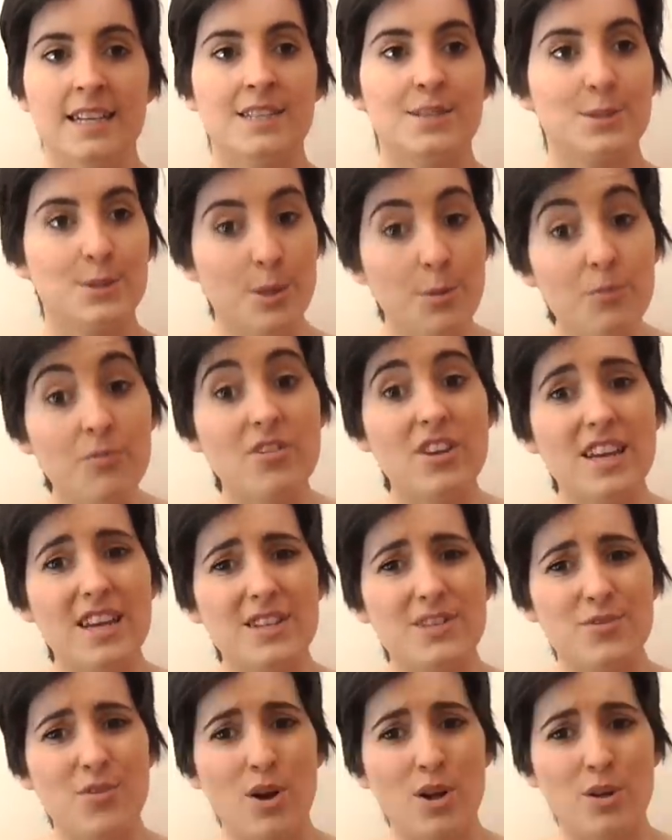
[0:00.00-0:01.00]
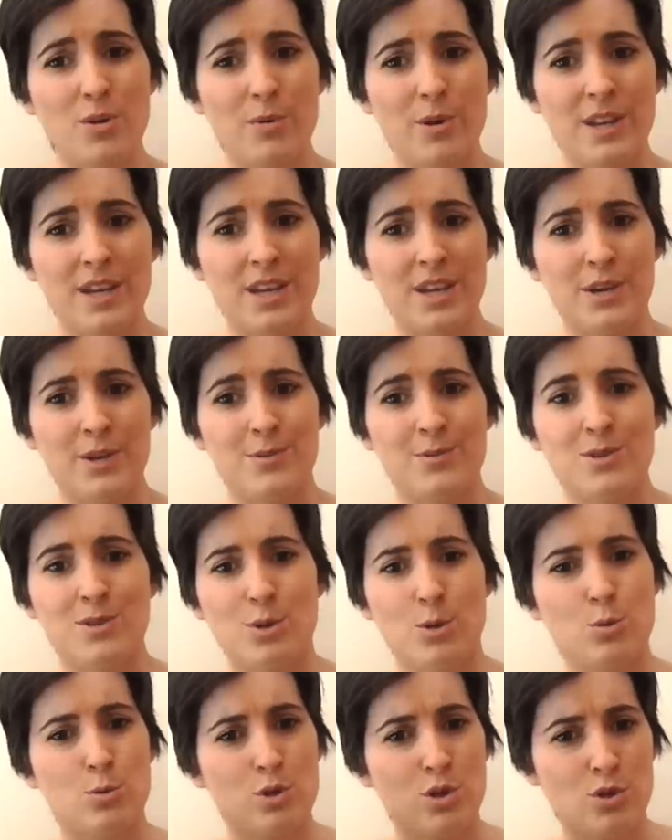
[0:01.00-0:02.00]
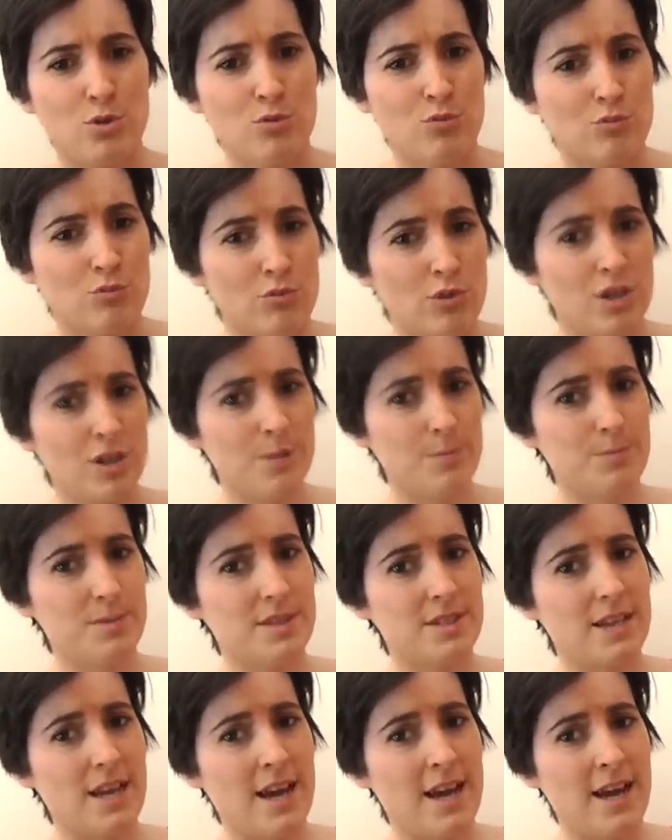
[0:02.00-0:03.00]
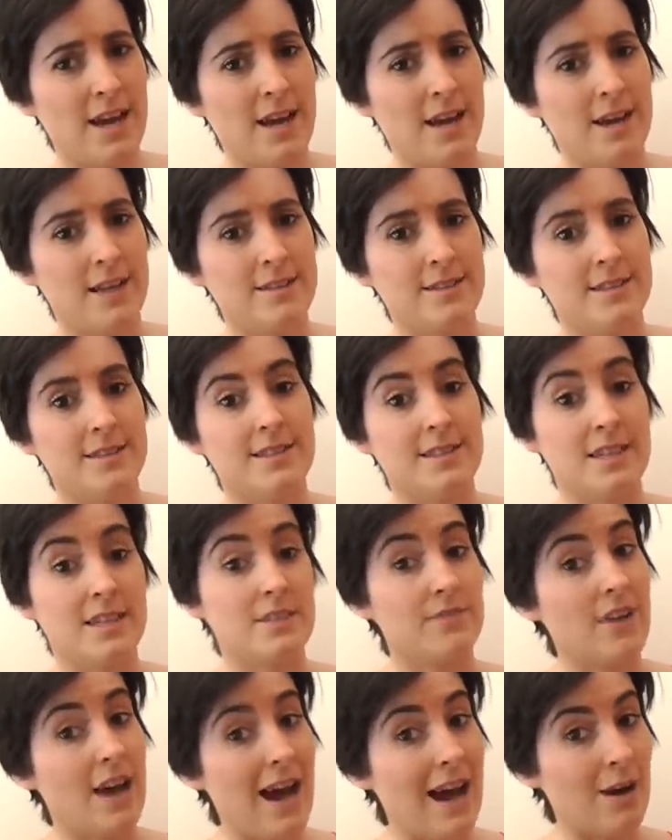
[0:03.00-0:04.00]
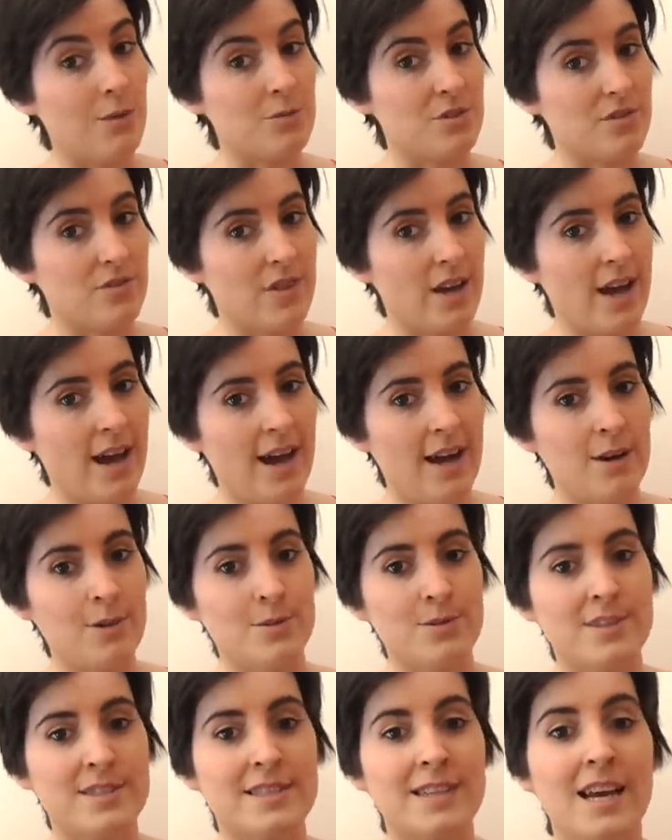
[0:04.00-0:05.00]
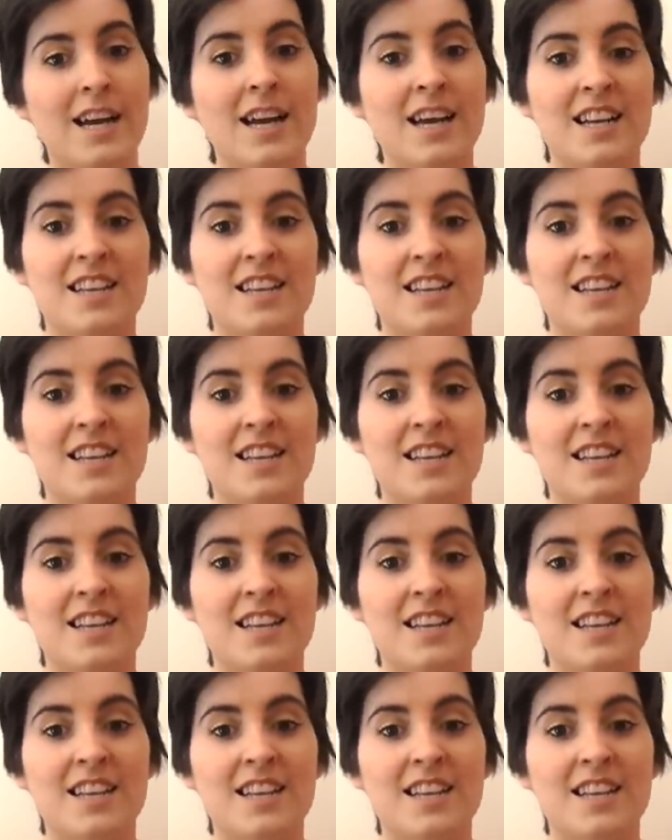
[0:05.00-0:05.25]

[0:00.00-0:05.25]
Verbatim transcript: Something is following you, so you run upstairs instead of out of the house,